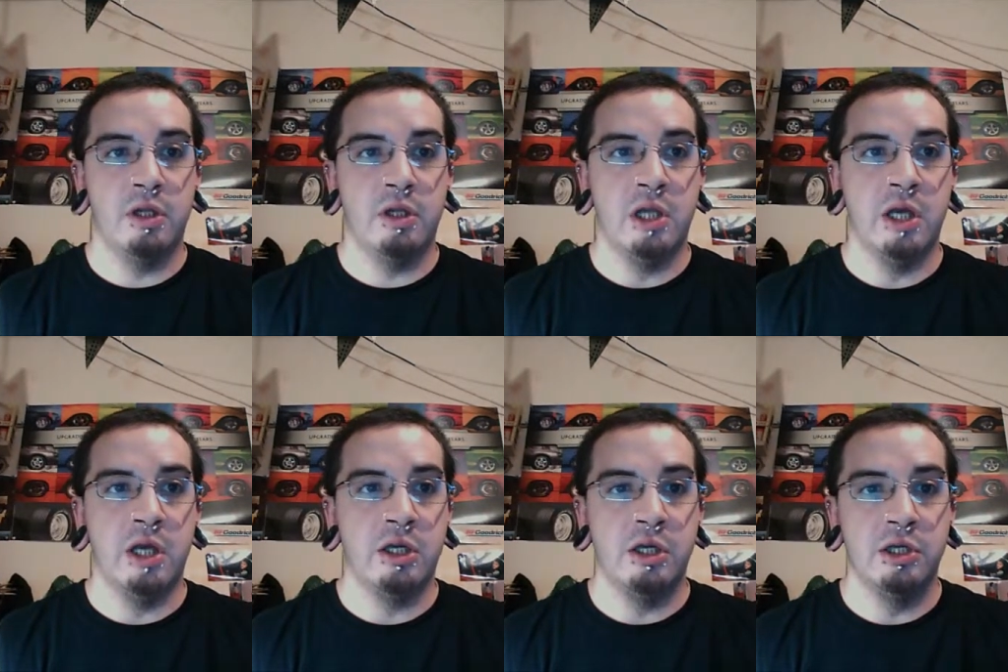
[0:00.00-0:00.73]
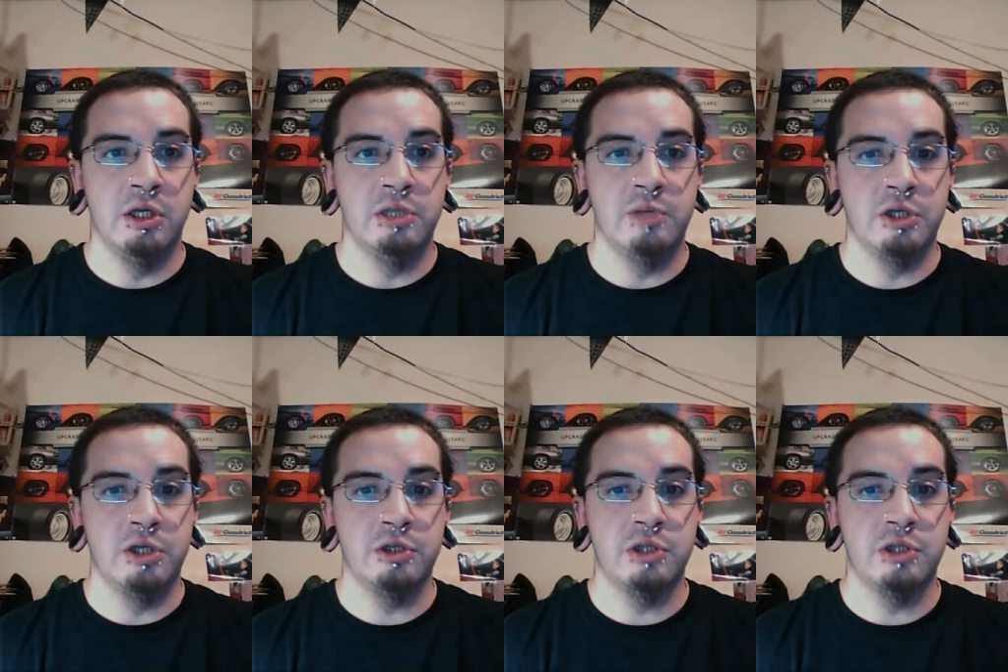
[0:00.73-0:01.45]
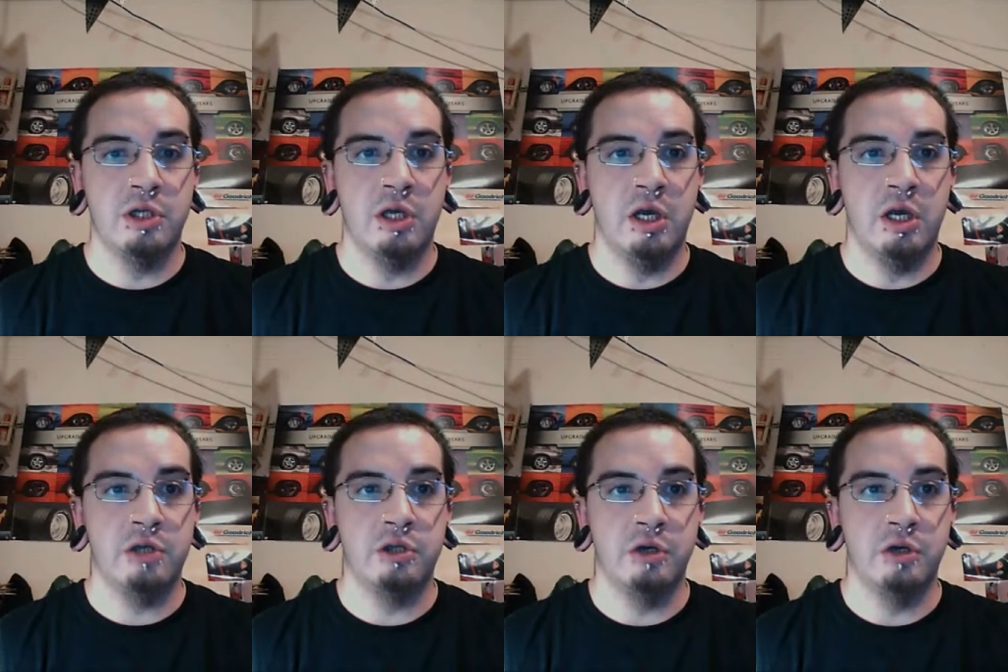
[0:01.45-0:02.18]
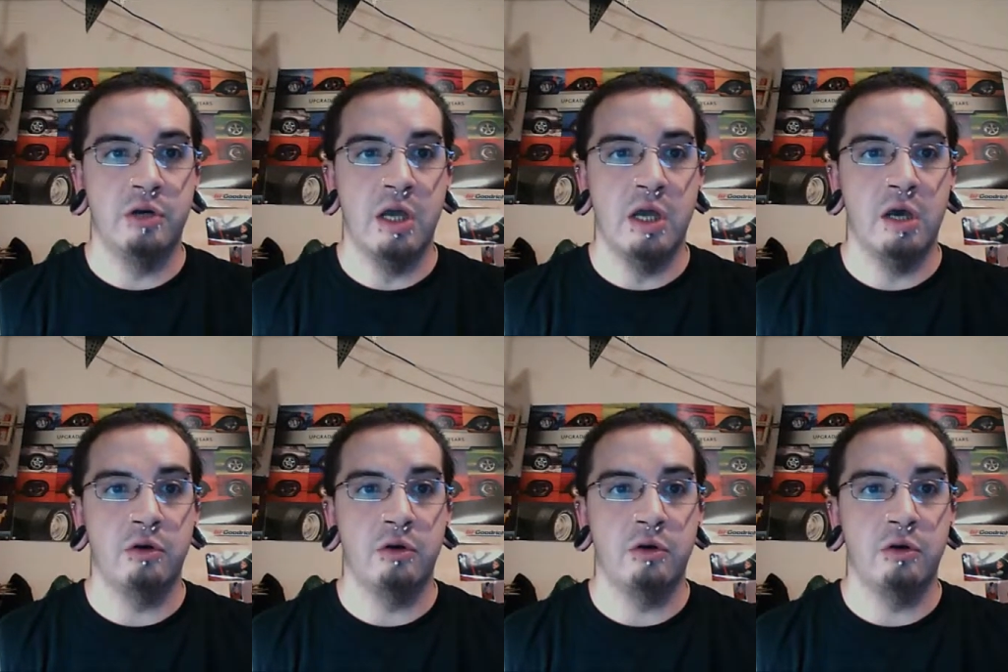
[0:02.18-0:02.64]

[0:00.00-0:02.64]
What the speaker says: like in these pictures that I'll show you now,